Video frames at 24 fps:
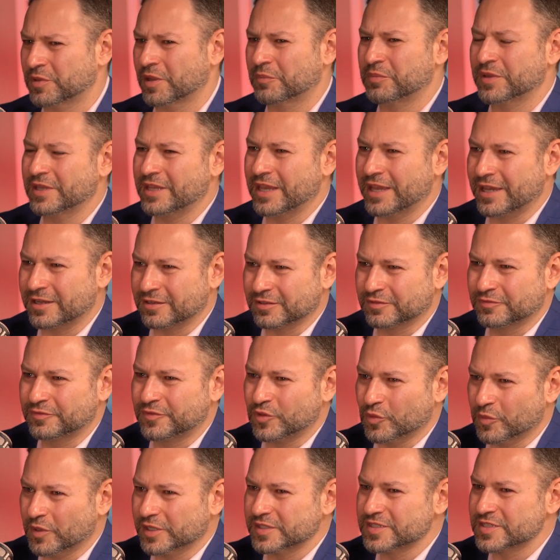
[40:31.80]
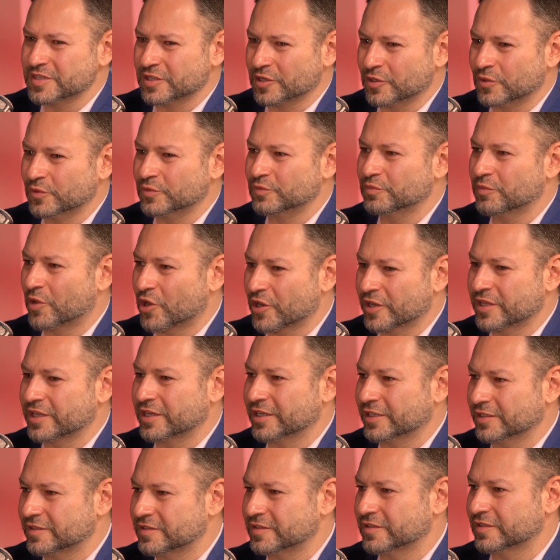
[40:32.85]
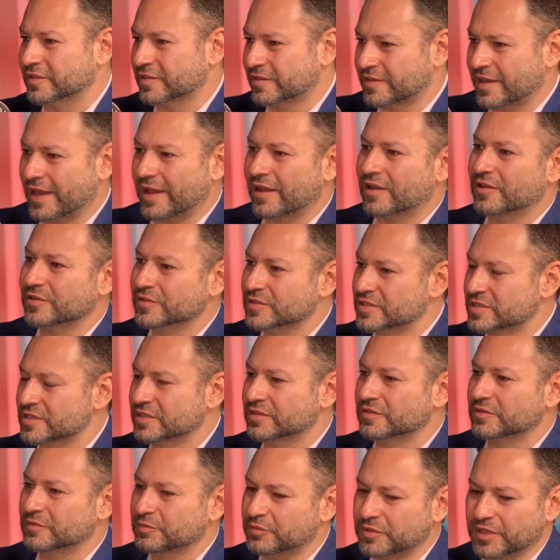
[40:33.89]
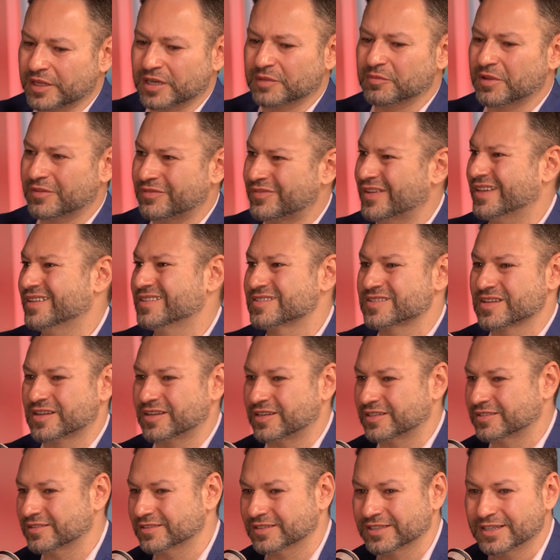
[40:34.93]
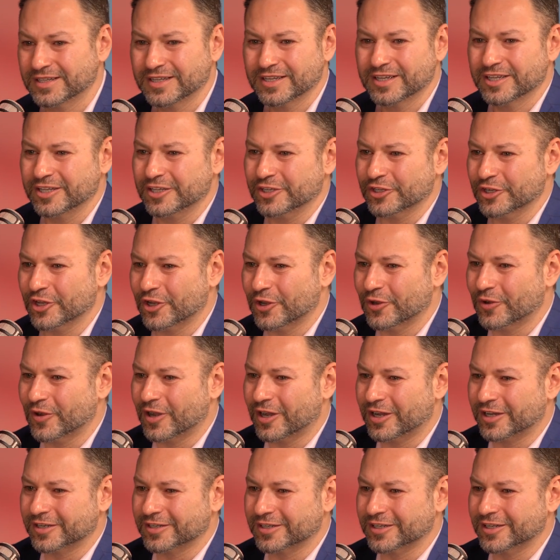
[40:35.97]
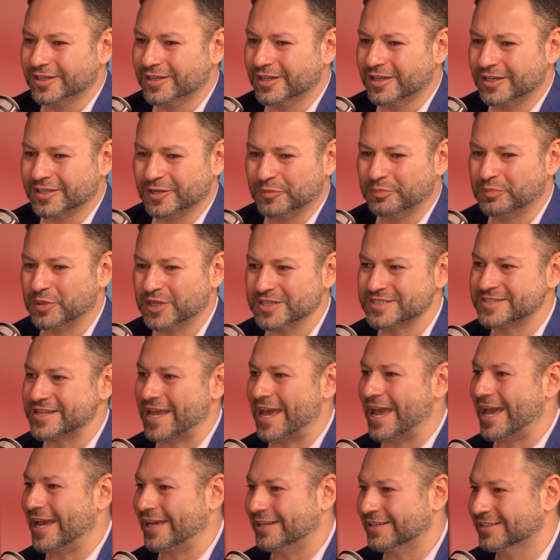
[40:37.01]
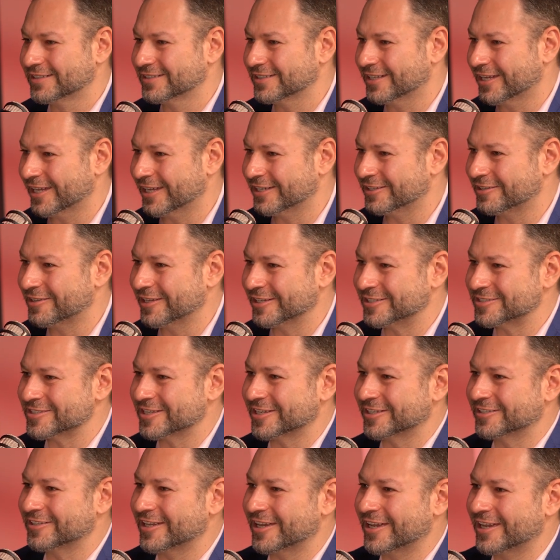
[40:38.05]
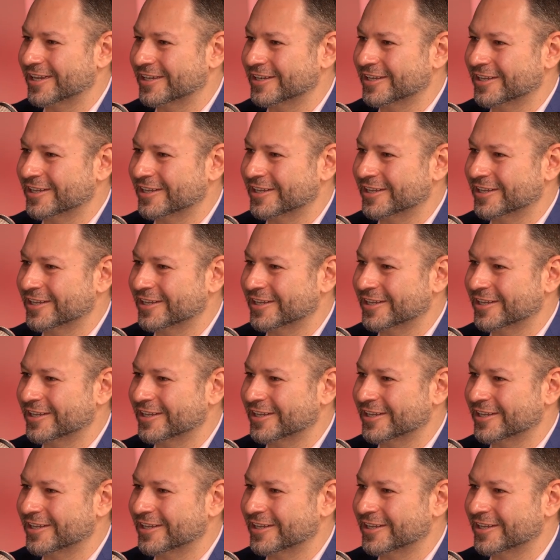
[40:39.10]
began a few months ago marketing to the towns and getting my face on, on a bus ad and things like that.